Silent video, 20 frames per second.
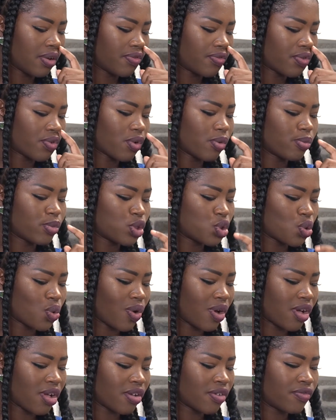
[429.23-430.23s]
From
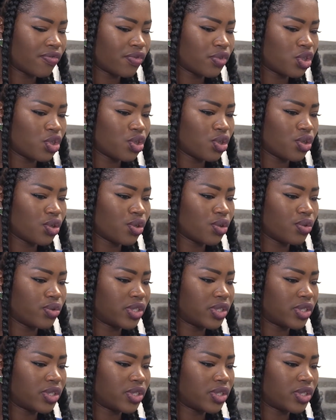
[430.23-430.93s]
12 to